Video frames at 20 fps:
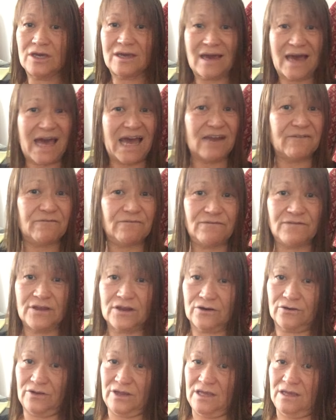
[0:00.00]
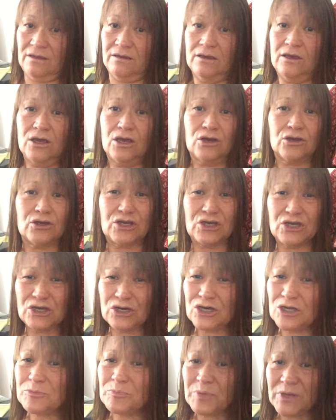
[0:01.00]
God-fearing,
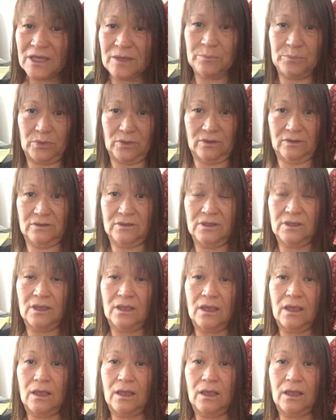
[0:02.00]
good people,